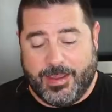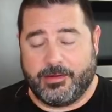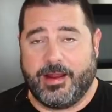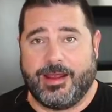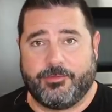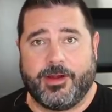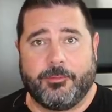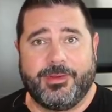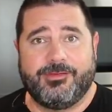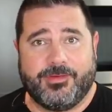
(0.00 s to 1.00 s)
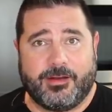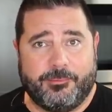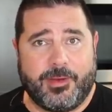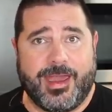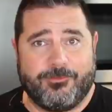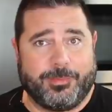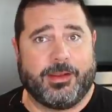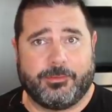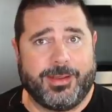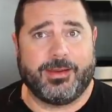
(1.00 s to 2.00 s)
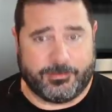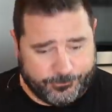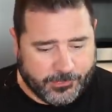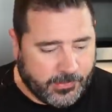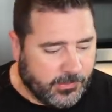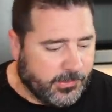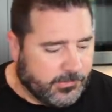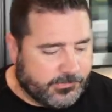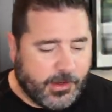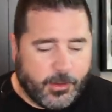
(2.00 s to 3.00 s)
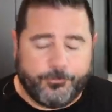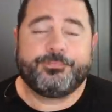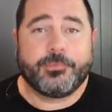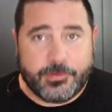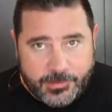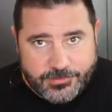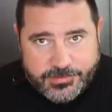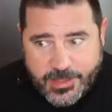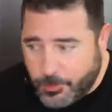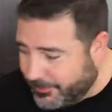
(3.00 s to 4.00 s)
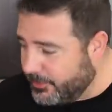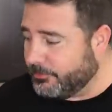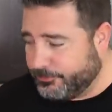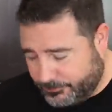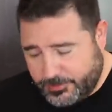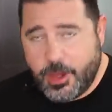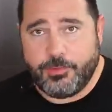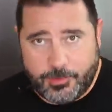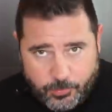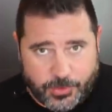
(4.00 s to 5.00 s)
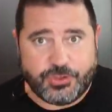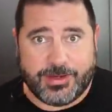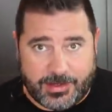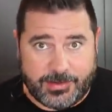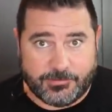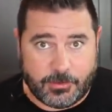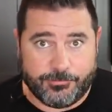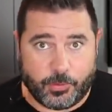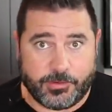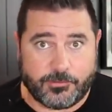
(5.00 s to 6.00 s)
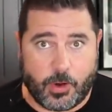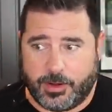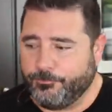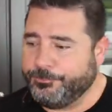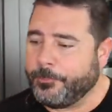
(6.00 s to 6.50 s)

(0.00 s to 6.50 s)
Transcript: pound and a half ground beef and a half pound of bacon. So let's just go with know that what you're getting into before you start it.